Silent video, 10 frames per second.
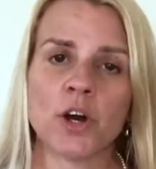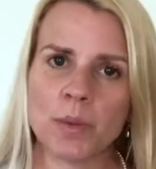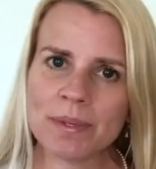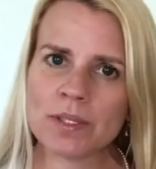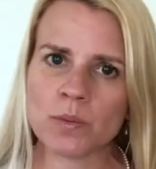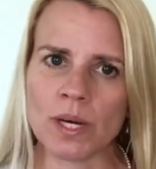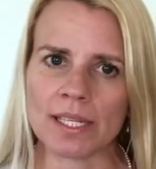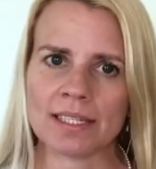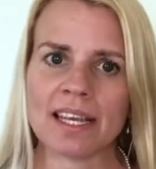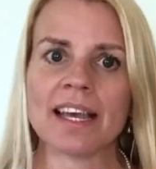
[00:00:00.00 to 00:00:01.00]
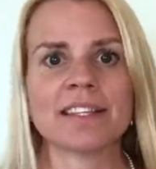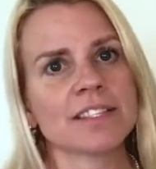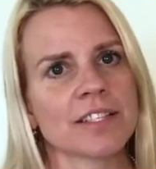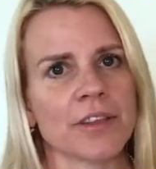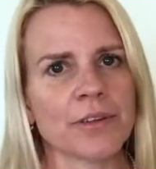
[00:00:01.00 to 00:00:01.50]
Opus One and
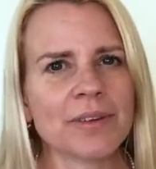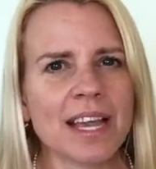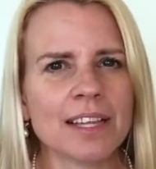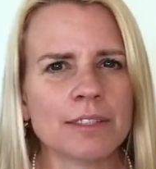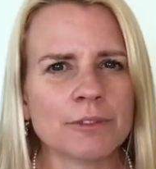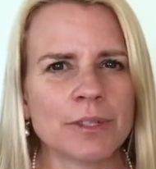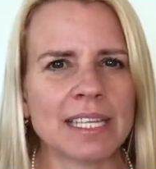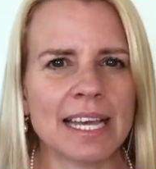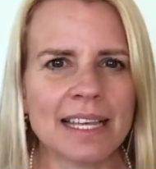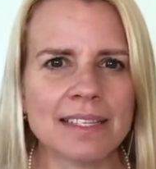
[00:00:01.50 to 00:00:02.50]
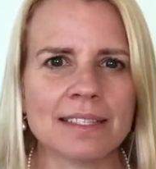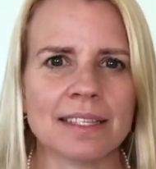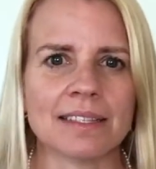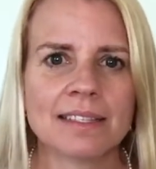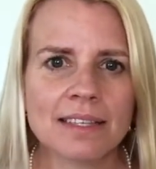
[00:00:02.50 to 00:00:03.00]
Southern California
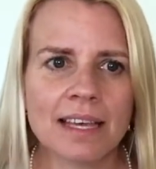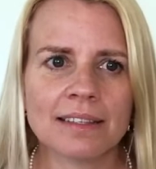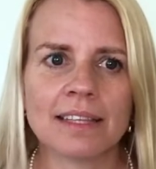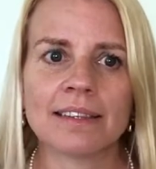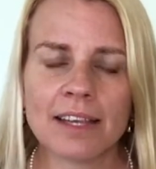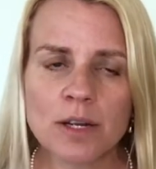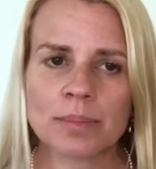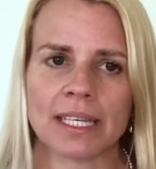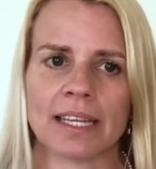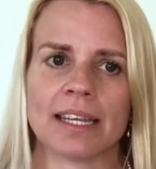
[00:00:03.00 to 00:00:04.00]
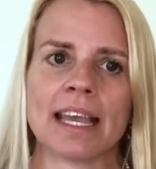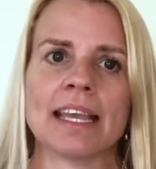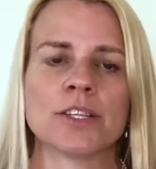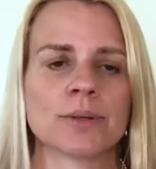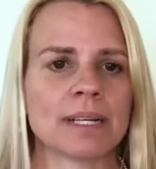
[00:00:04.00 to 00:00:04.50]
Edison said that they are planning
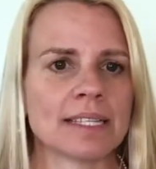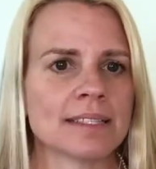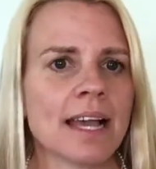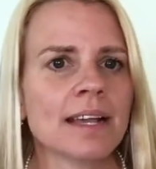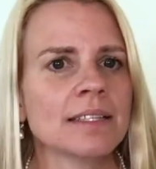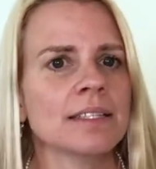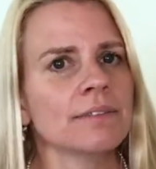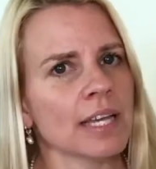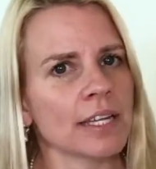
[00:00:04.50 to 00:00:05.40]
a transactive